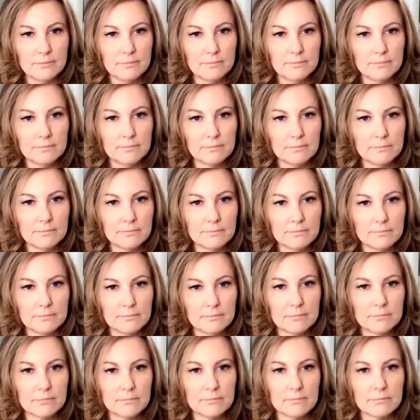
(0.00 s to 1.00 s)

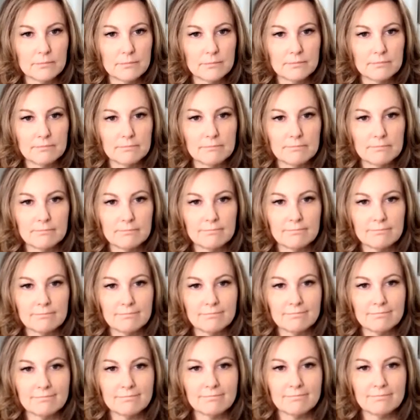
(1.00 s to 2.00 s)

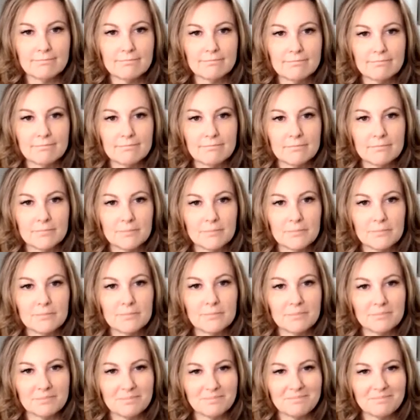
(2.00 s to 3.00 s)

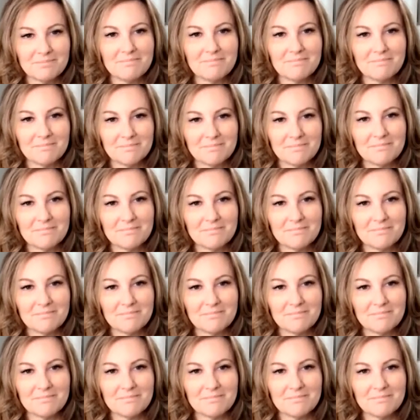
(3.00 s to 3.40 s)
No words are spoken by the person on screen.